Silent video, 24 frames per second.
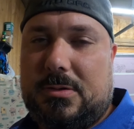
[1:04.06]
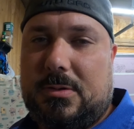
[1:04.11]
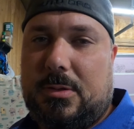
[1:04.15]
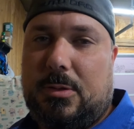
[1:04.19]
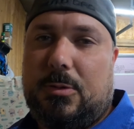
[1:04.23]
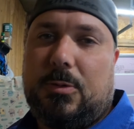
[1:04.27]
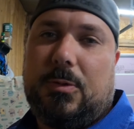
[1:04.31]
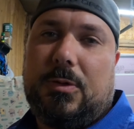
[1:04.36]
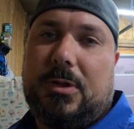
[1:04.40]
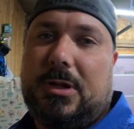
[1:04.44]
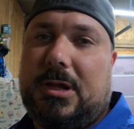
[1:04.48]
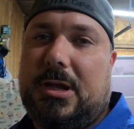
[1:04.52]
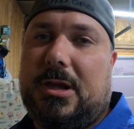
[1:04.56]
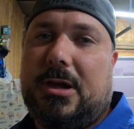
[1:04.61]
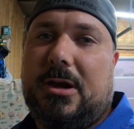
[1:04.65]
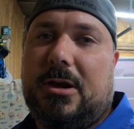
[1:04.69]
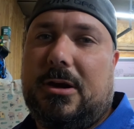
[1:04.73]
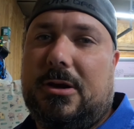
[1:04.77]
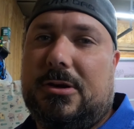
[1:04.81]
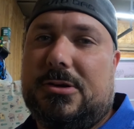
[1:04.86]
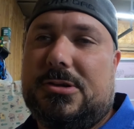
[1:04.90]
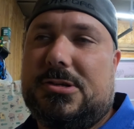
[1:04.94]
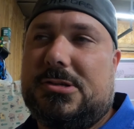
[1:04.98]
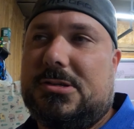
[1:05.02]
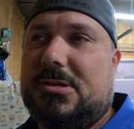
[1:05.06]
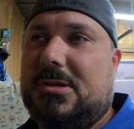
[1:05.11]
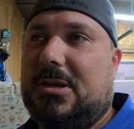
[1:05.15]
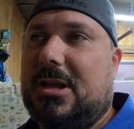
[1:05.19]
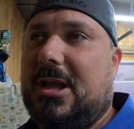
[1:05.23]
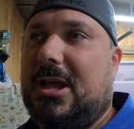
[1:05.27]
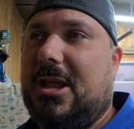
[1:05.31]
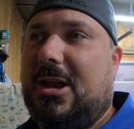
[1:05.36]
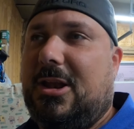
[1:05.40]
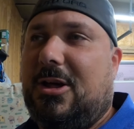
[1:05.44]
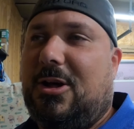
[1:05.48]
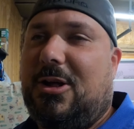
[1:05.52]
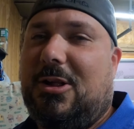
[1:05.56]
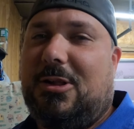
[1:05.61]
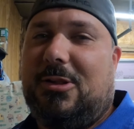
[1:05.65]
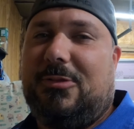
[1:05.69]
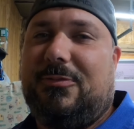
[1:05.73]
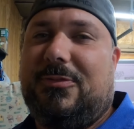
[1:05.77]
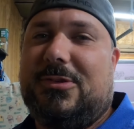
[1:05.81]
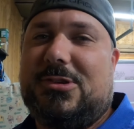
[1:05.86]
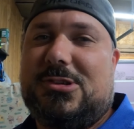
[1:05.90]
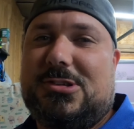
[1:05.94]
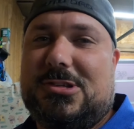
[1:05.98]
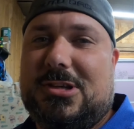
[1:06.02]
through the gears, and all
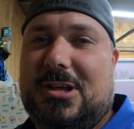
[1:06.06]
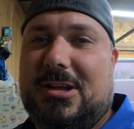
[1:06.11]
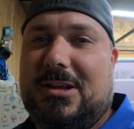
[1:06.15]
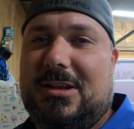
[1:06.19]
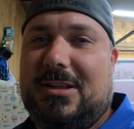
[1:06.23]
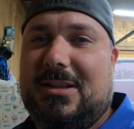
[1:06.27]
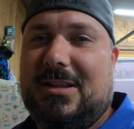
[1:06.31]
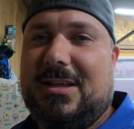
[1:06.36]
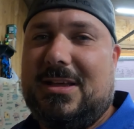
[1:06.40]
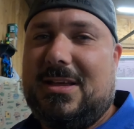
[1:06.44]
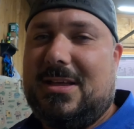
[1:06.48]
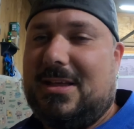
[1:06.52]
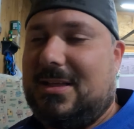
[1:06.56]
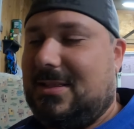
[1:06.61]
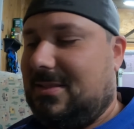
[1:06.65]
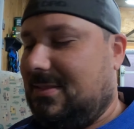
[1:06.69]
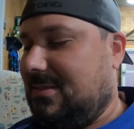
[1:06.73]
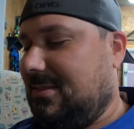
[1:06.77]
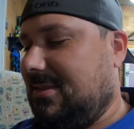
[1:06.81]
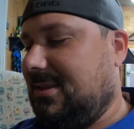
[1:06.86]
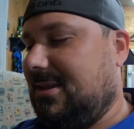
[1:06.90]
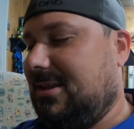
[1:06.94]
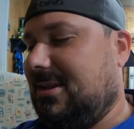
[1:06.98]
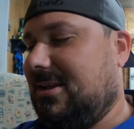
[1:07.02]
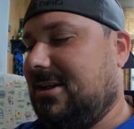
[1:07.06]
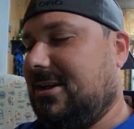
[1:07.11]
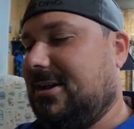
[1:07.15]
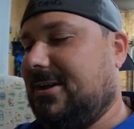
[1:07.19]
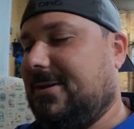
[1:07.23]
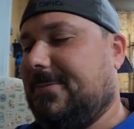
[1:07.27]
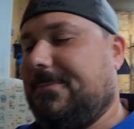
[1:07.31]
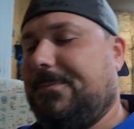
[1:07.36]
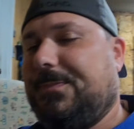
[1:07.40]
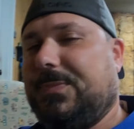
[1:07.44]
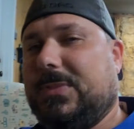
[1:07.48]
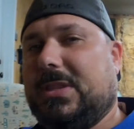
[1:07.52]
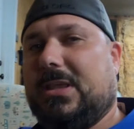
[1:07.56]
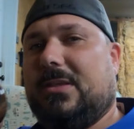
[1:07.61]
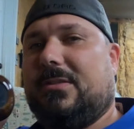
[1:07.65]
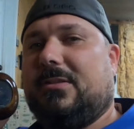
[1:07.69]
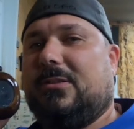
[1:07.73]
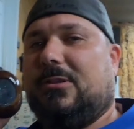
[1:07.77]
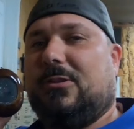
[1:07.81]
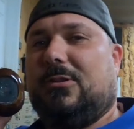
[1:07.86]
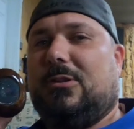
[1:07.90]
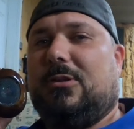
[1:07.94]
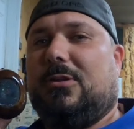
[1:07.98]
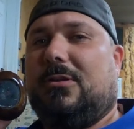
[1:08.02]
of a sudden the
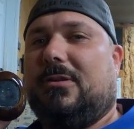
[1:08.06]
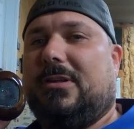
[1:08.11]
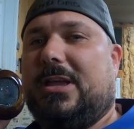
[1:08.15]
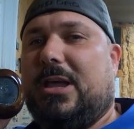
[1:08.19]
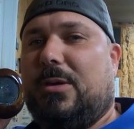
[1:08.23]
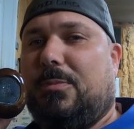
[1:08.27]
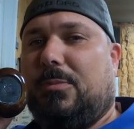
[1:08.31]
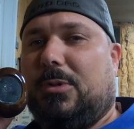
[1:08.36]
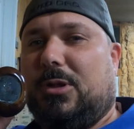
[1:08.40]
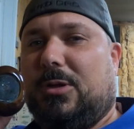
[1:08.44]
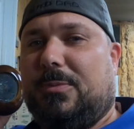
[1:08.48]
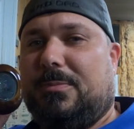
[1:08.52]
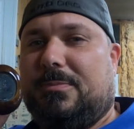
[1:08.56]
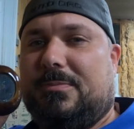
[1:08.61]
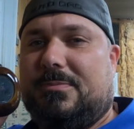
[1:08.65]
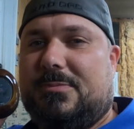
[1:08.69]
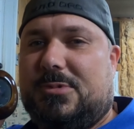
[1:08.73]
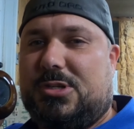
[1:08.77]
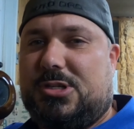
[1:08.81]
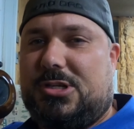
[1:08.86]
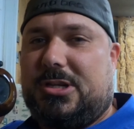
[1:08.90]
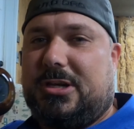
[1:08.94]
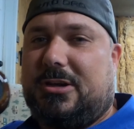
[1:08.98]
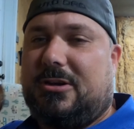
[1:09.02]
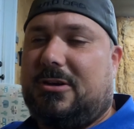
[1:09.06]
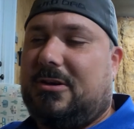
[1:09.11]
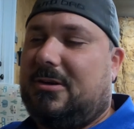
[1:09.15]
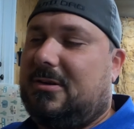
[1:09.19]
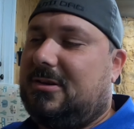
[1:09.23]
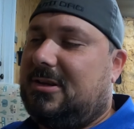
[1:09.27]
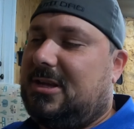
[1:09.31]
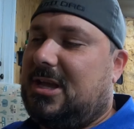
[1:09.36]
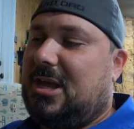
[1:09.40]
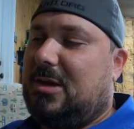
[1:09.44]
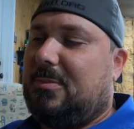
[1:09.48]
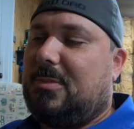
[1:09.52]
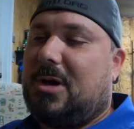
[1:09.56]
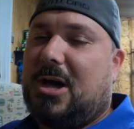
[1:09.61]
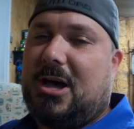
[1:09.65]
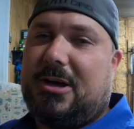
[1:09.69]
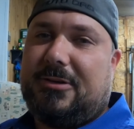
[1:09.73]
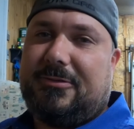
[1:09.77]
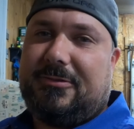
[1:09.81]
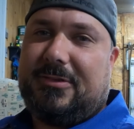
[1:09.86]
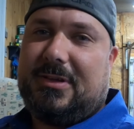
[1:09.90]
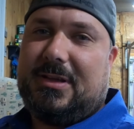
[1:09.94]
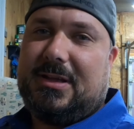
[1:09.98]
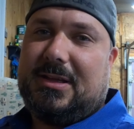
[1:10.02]
little emblem sticker came
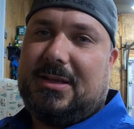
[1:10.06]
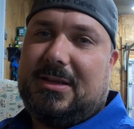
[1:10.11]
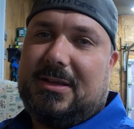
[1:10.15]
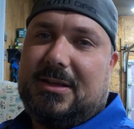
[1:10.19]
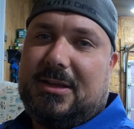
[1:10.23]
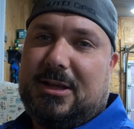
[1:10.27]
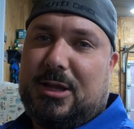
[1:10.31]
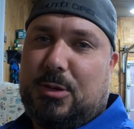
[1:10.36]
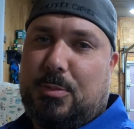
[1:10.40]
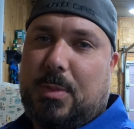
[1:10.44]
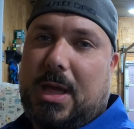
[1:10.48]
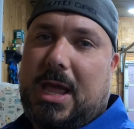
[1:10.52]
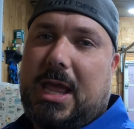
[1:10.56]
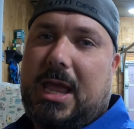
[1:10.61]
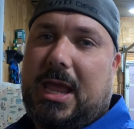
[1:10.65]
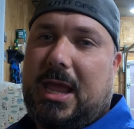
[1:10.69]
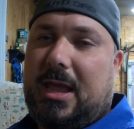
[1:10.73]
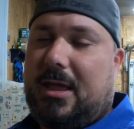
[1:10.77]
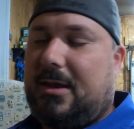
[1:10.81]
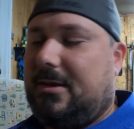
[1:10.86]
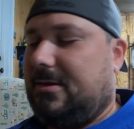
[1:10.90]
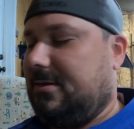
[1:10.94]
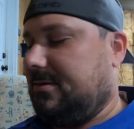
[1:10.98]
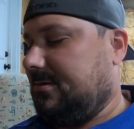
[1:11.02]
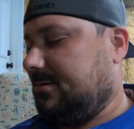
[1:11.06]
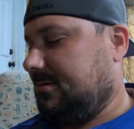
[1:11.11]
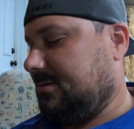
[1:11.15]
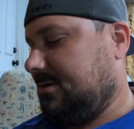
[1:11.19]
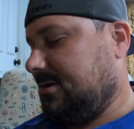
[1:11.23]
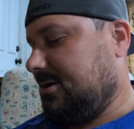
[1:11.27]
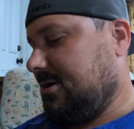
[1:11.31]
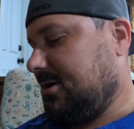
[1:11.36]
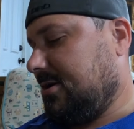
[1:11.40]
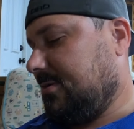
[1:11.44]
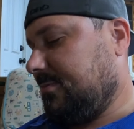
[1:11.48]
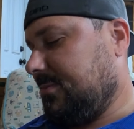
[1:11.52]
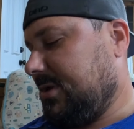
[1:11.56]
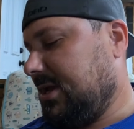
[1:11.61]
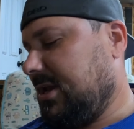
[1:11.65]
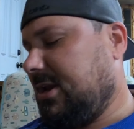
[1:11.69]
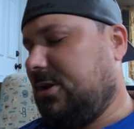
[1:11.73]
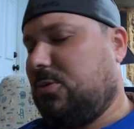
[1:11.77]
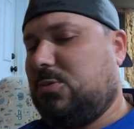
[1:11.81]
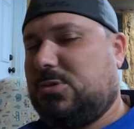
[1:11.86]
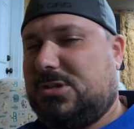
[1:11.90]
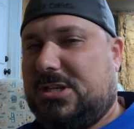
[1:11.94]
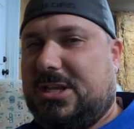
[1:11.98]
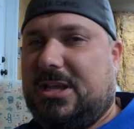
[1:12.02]
off in my hand, and
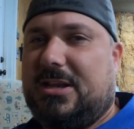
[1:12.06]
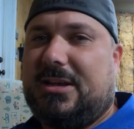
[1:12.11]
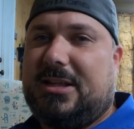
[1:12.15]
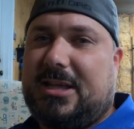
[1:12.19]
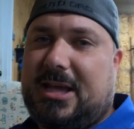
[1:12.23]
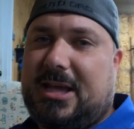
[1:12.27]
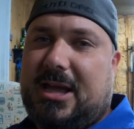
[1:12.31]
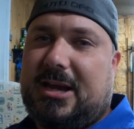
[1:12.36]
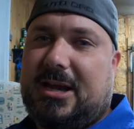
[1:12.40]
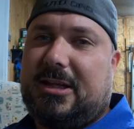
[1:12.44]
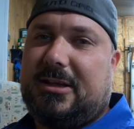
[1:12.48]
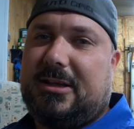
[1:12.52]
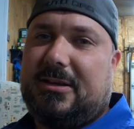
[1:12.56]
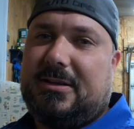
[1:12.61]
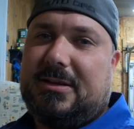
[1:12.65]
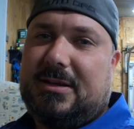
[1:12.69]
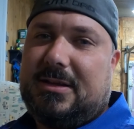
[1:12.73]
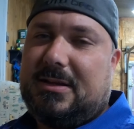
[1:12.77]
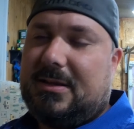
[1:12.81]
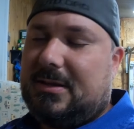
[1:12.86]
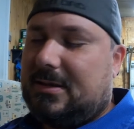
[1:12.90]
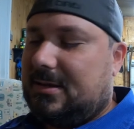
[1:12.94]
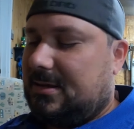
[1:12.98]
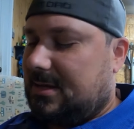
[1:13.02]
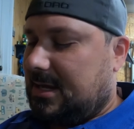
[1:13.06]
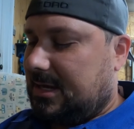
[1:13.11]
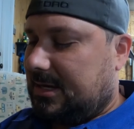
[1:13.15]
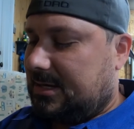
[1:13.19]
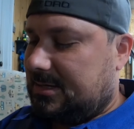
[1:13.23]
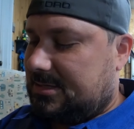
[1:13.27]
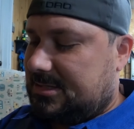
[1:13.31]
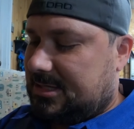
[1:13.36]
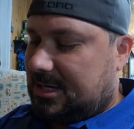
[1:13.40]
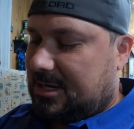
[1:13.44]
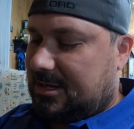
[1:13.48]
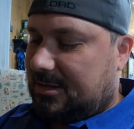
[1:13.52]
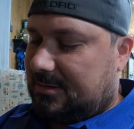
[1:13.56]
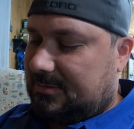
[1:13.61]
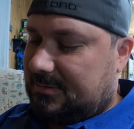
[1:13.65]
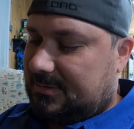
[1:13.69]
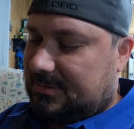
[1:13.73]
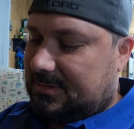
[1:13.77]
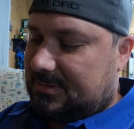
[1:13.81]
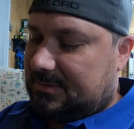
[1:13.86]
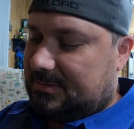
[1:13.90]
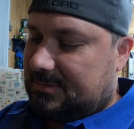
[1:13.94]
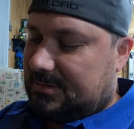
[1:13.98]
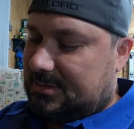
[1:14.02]
it was getting kind of, I could tell
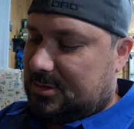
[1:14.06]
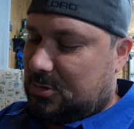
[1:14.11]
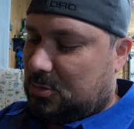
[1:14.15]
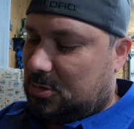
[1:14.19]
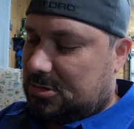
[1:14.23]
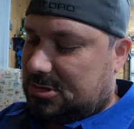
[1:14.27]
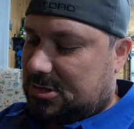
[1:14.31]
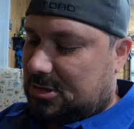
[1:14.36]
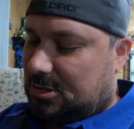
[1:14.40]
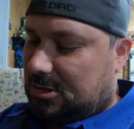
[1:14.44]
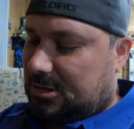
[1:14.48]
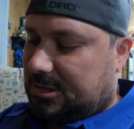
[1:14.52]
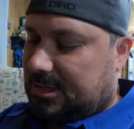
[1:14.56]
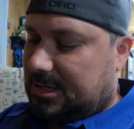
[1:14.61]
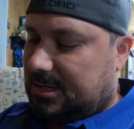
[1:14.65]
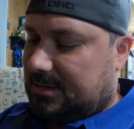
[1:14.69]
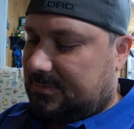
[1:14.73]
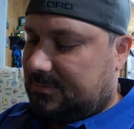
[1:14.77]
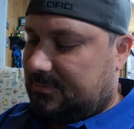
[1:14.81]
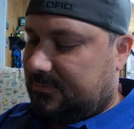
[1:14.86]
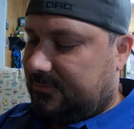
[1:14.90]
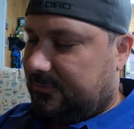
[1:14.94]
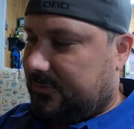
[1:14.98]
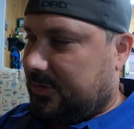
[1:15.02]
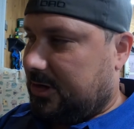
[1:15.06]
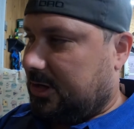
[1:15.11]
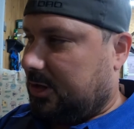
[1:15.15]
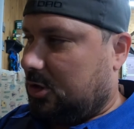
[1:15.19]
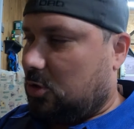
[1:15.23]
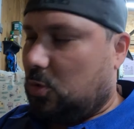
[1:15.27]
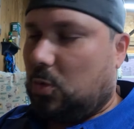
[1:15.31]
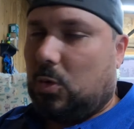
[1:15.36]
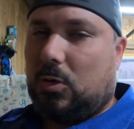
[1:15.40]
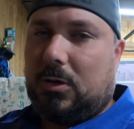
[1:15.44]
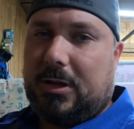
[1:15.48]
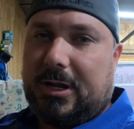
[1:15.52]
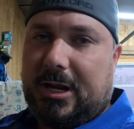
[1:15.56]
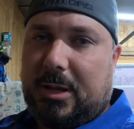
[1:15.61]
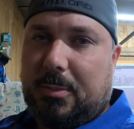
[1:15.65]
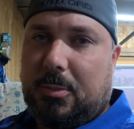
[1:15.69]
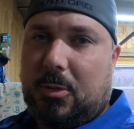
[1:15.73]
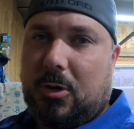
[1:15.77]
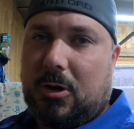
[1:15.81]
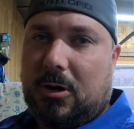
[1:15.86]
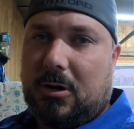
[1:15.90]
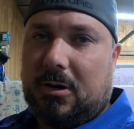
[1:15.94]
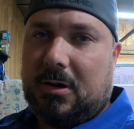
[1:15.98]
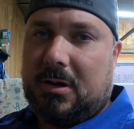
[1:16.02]
it wasn't looking very cool
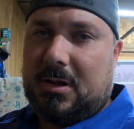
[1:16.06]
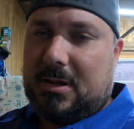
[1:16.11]
anymore.